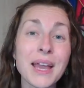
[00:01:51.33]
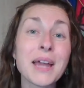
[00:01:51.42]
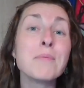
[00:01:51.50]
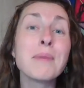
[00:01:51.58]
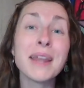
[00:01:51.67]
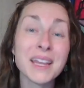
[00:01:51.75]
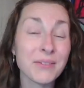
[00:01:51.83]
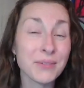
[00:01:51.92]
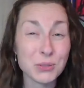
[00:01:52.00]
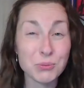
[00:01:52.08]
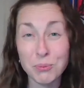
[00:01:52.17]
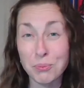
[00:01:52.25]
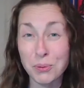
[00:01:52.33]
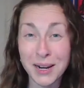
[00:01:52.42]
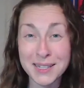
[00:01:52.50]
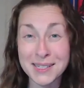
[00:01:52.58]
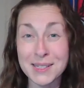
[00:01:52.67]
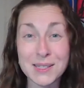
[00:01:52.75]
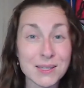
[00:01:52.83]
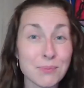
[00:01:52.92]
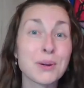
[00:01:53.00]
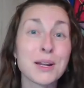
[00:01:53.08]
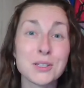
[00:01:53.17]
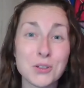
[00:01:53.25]
And many of us repress and
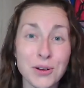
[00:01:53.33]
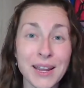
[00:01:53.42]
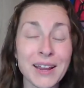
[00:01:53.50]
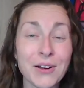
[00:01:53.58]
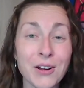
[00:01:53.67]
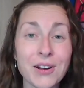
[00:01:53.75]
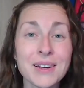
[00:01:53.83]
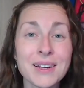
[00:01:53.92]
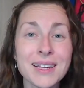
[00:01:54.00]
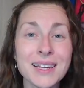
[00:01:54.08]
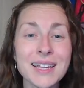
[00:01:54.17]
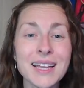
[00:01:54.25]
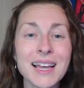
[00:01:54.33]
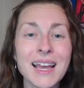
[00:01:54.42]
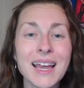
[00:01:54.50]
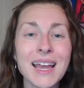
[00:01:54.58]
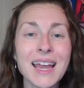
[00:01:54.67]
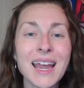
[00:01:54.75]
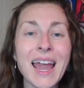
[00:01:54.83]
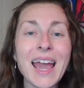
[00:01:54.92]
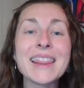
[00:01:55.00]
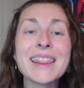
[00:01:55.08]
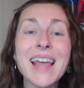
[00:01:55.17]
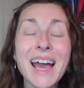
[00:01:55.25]
suppress our anger.
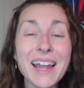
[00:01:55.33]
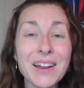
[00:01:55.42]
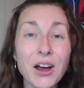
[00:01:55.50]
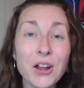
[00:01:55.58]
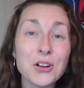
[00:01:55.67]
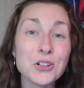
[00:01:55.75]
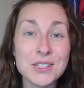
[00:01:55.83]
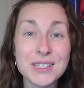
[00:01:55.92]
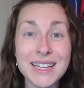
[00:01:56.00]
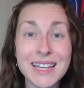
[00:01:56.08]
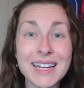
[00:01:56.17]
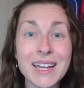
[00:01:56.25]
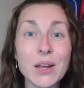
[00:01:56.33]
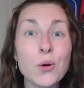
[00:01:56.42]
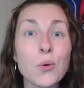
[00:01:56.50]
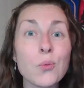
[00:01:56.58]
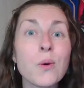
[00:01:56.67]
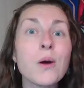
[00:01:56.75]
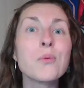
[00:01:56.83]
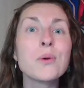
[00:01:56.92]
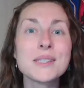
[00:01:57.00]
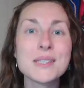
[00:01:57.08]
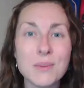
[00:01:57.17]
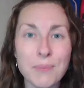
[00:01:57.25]
And then understanding what
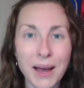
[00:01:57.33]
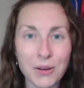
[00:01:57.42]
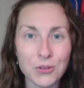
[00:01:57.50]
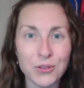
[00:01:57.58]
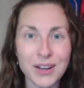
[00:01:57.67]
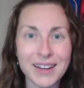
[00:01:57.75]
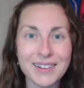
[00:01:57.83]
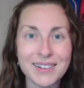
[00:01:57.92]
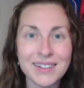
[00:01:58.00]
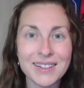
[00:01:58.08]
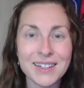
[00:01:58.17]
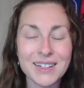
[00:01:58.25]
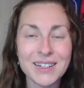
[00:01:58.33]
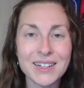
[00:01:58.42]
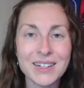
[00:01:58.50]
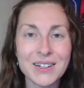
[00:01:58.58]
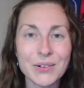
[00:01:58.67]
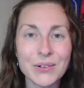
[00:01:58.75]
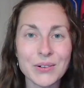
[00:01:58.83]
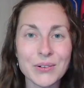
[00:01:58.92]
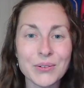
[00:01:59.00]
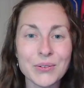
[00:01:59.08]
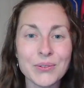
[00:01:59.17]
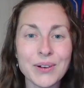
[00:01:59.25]
was the boundary,
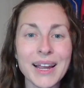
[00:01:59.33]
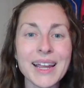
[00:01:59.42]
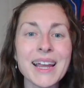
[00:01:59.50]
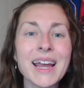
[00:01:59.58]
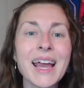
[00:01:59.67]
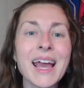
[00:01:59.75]
right?